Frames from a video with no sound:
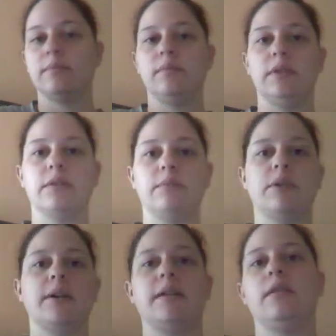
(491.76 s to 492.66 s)
you'll
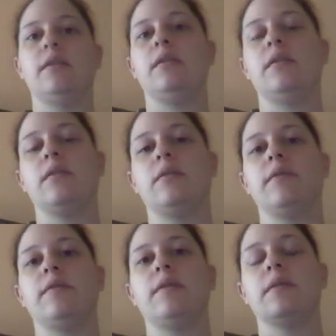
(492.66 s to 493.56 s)
put in,
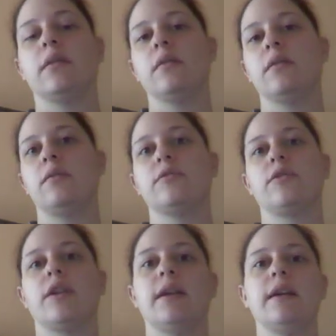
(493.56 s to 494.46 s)
if you've earned host
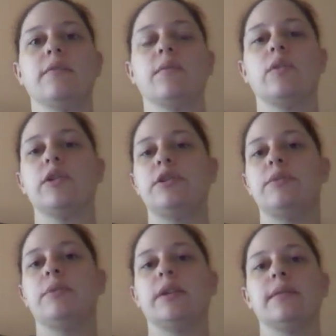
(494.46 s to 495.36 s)
credit and rewards, you
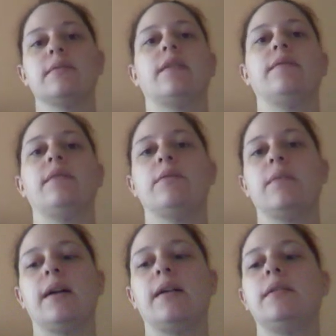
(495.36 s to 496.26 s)
put in the stuff you
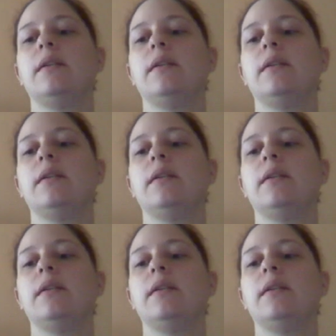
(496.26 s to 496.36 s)
want,